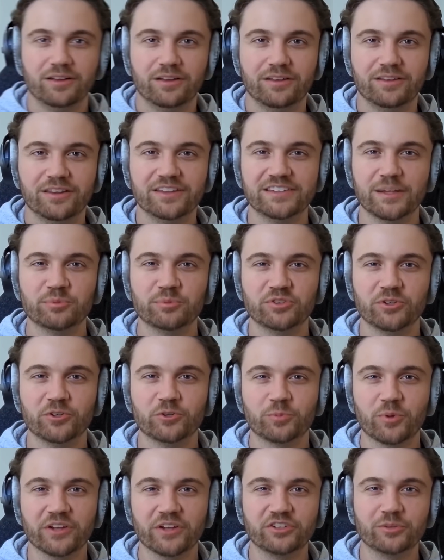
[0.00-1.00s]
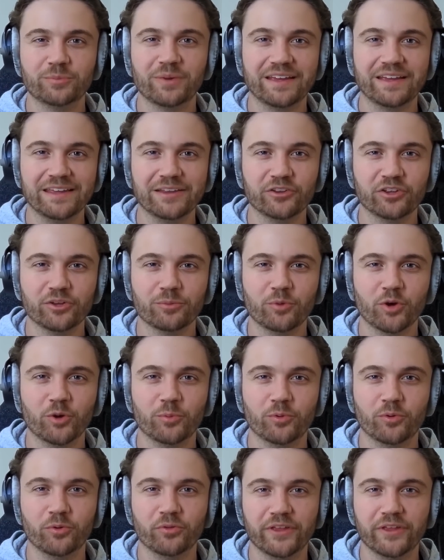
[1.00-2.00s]
This episode is brought to you by Helium
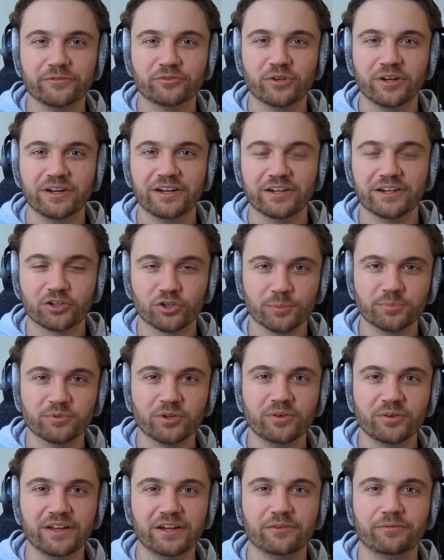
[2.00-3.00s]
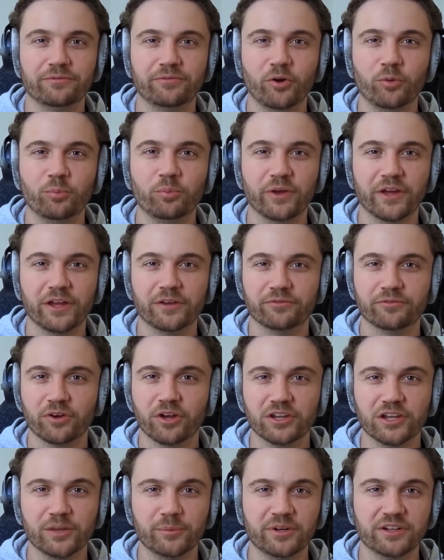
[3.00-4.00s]
Mobile. They've created a crypto-native phone plan for
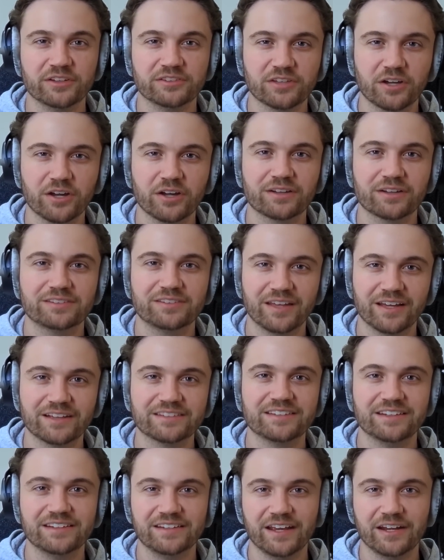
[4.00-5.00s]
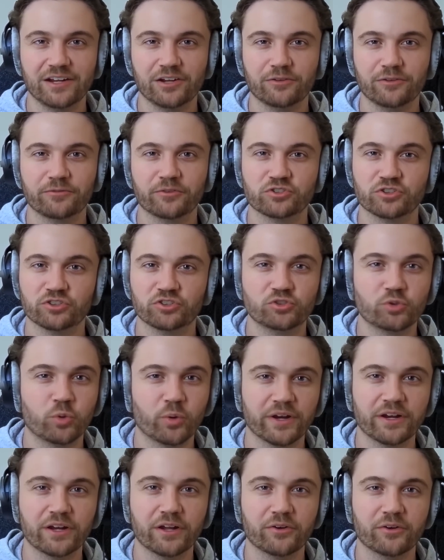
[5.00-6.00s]
unlimited talk, text, and data for just
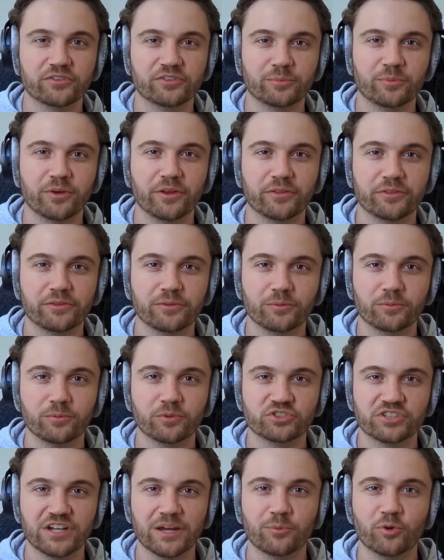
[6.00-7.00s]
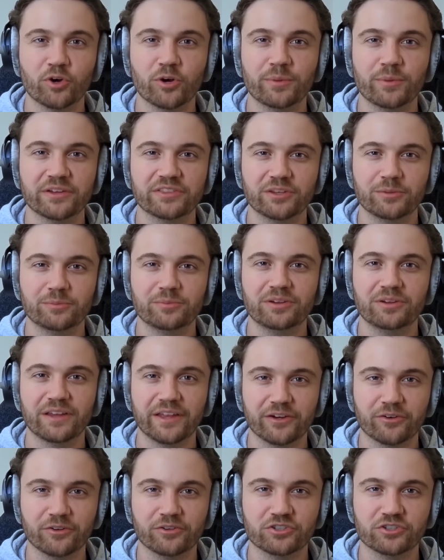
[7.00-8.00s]
$20 a month. We'll chat more about them
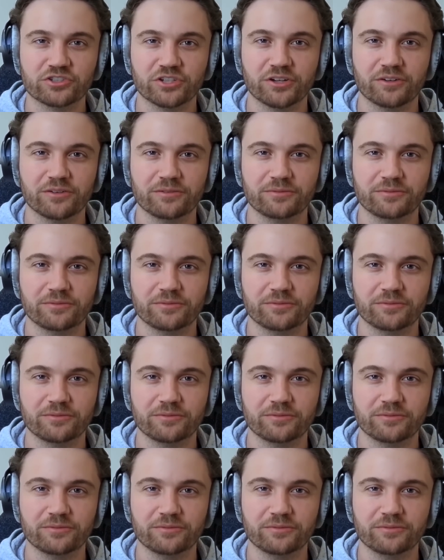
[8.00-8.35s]
later in the show.